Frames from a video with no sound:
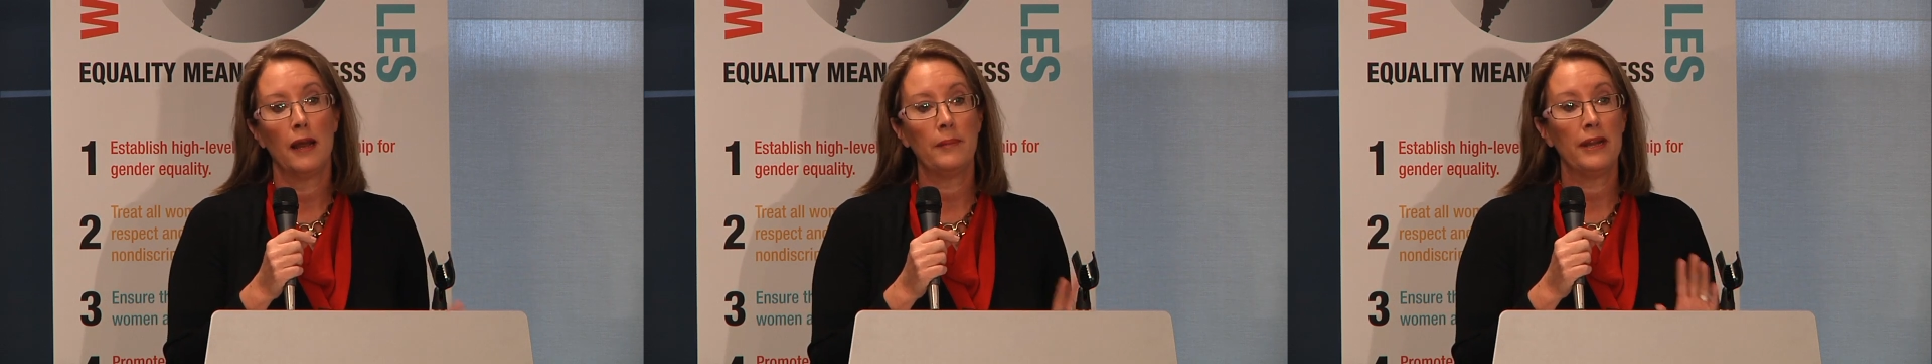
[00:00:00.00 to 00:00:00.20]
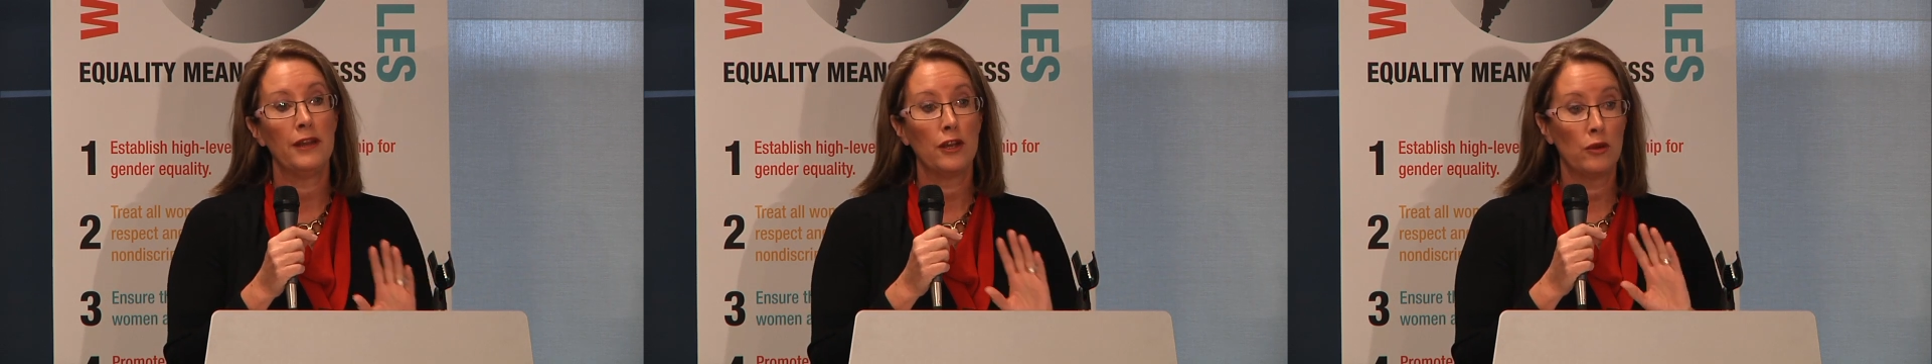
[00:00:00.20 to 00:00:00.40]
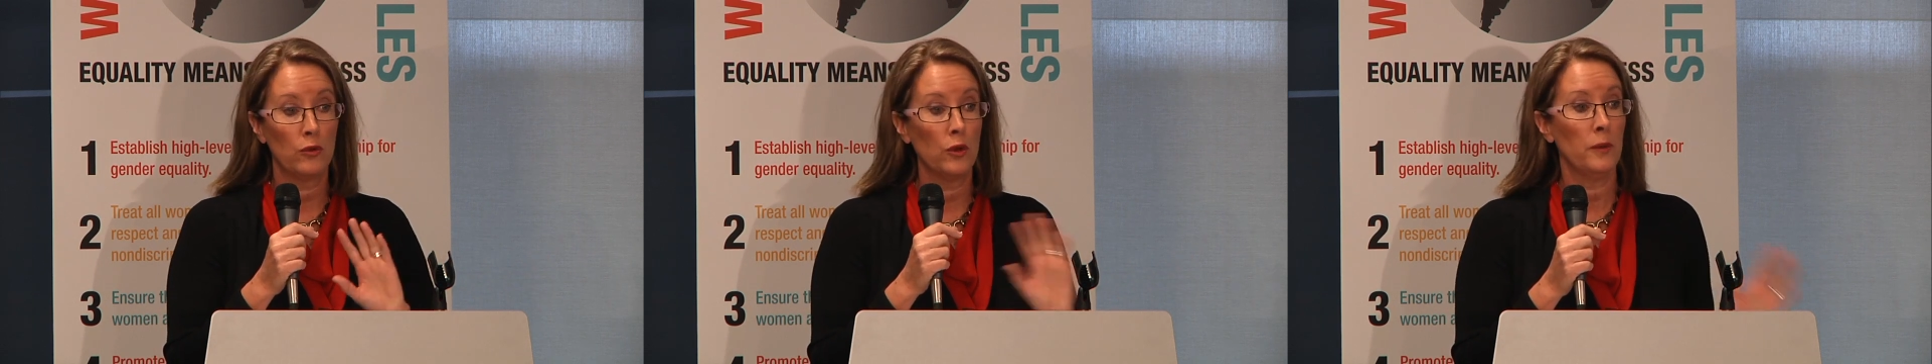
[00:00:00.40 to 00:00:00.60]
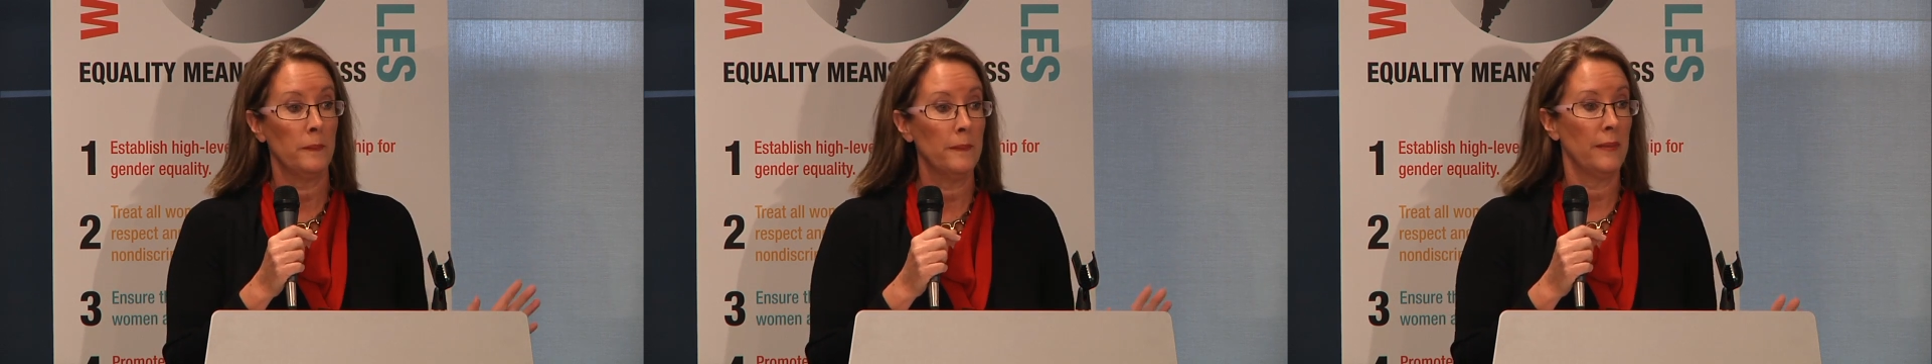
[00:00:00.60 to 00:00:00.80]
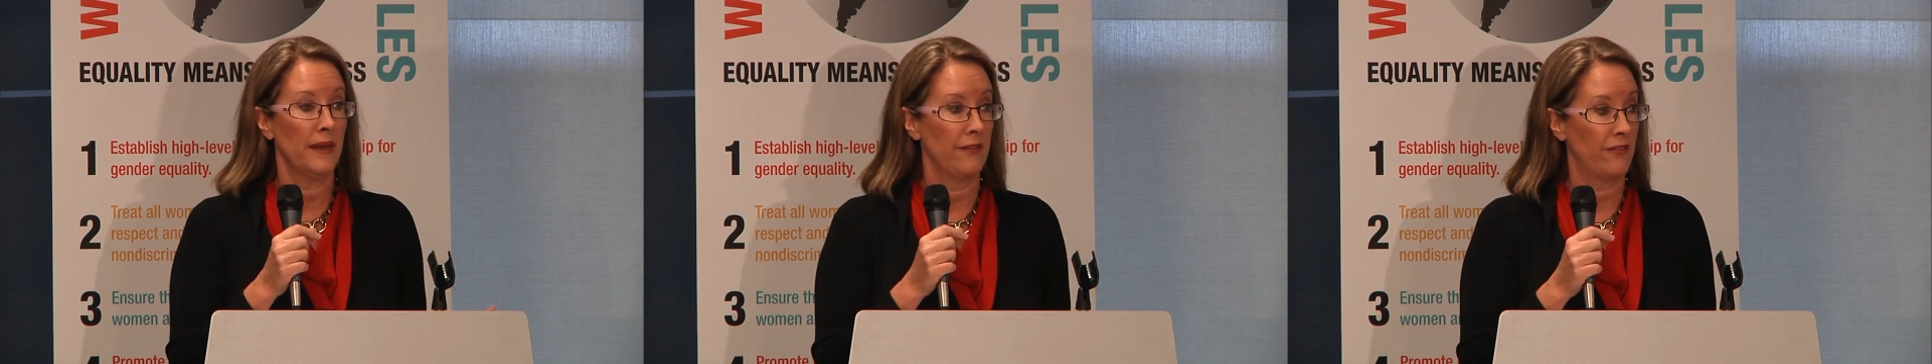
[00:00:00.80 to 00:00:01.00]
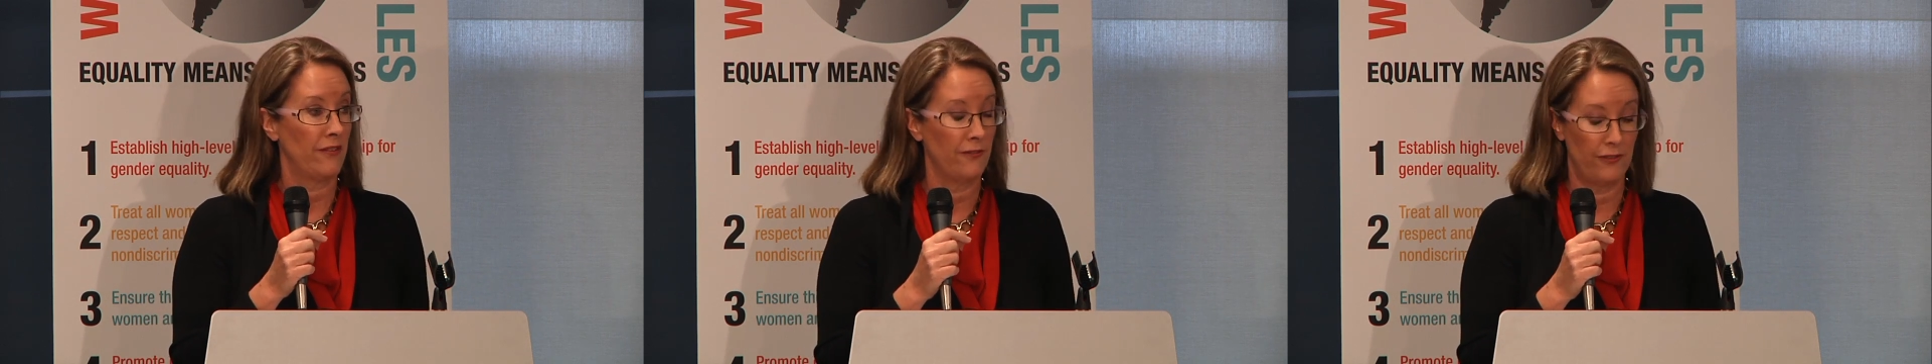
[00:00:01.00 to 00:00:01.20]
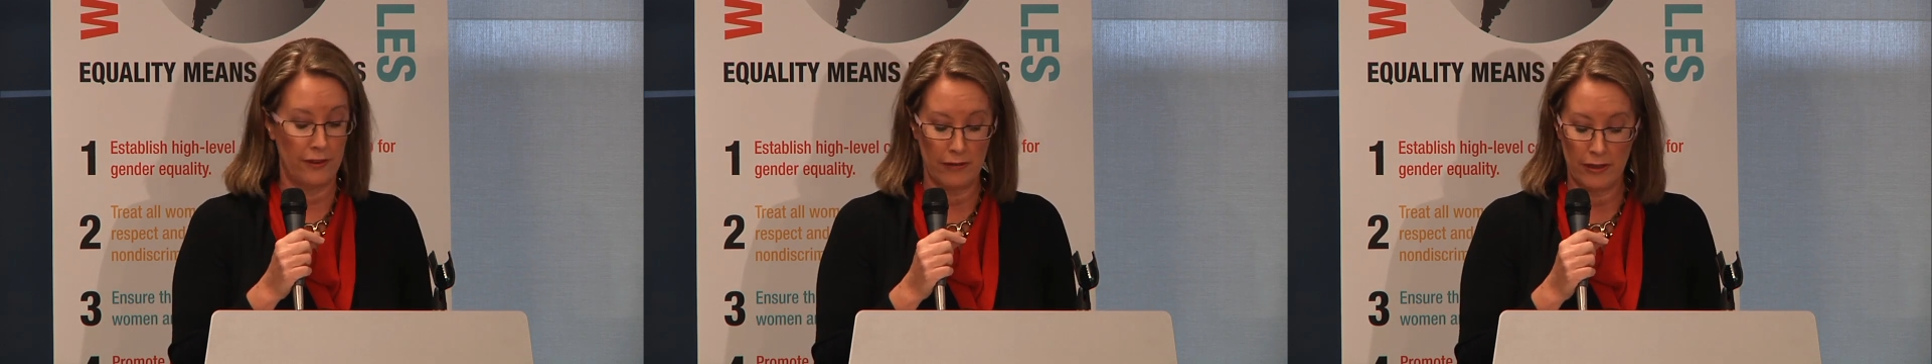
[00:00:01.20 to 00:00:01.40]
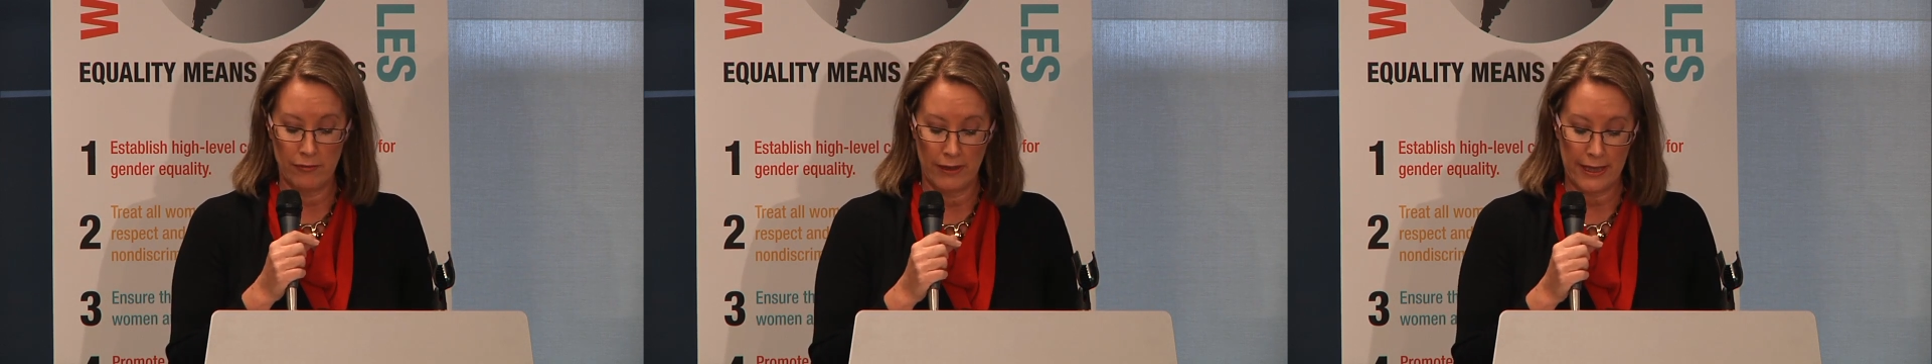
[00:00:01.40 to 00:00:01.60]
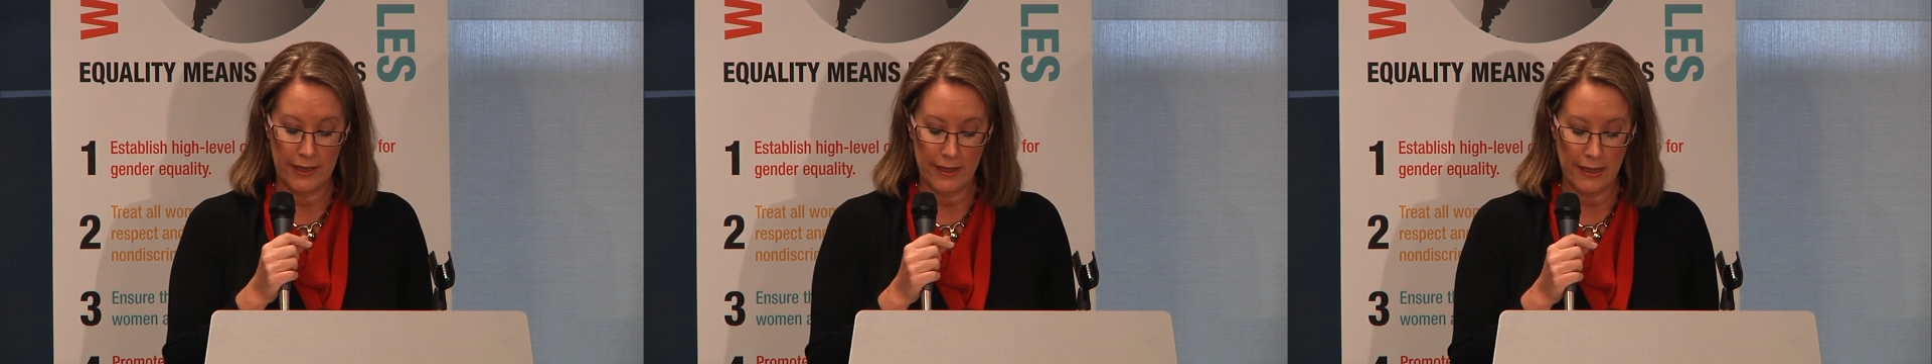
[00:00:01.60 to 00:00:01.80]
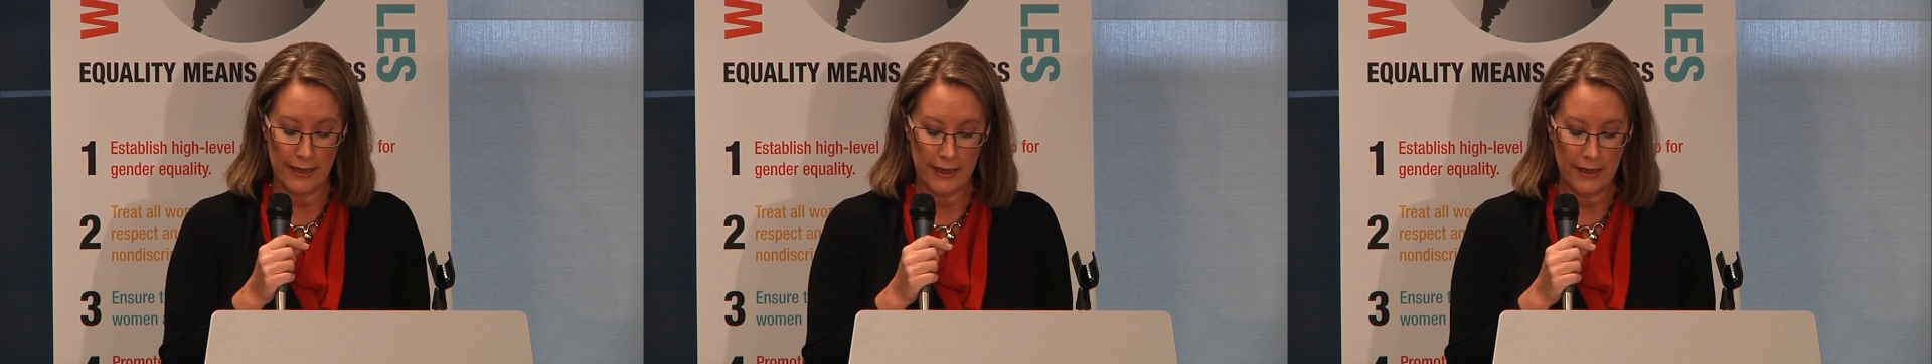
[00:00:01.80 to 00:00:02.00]
I mean, the group meets very
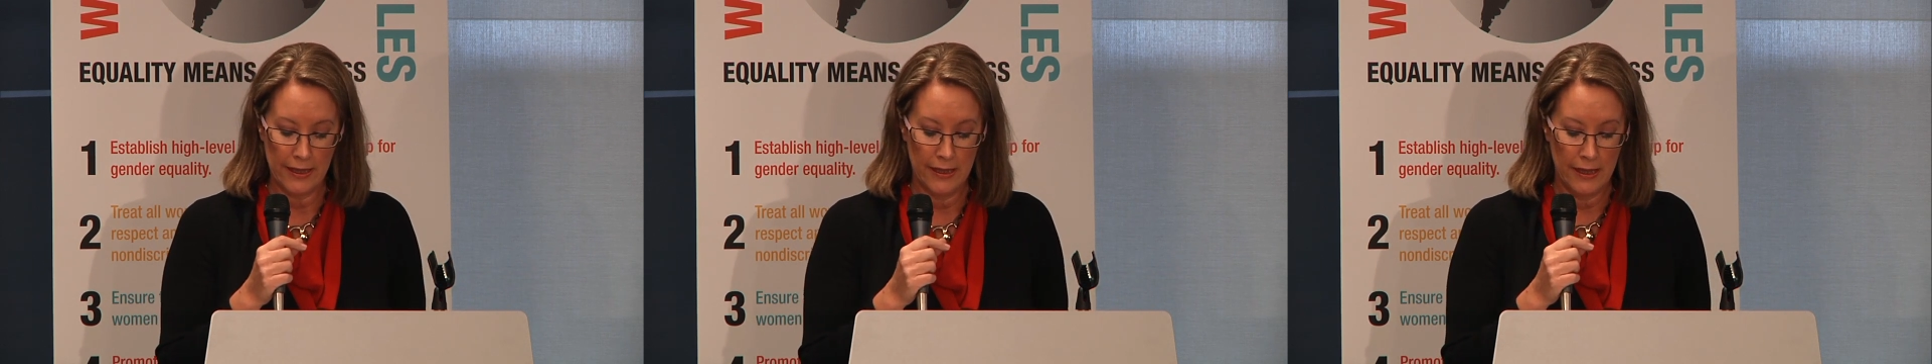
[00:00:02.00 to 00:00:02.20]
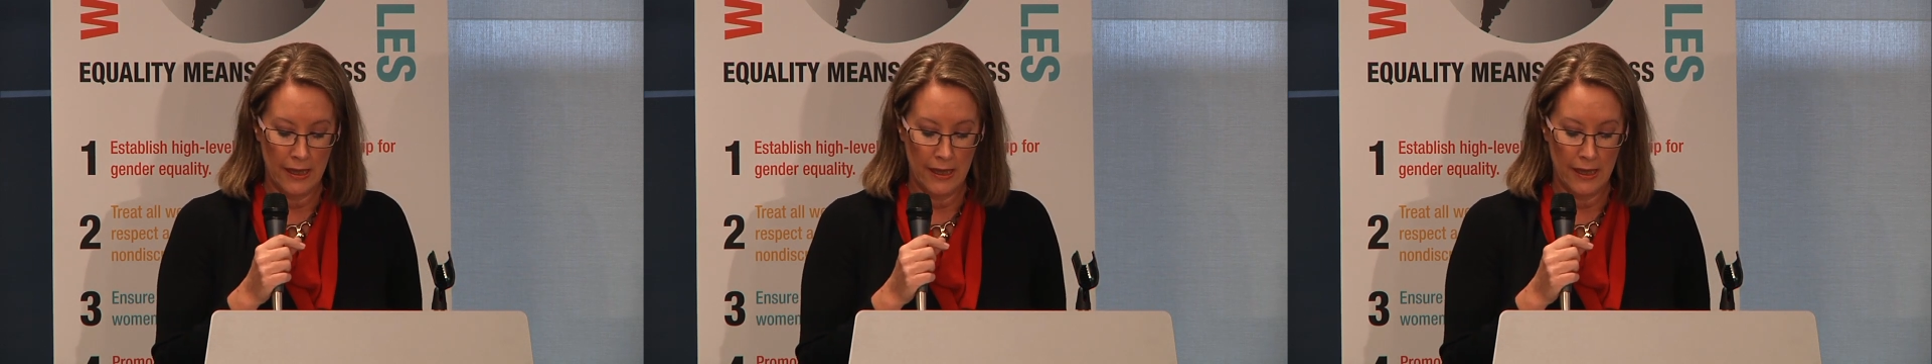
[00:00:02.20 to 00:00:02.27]
regularly.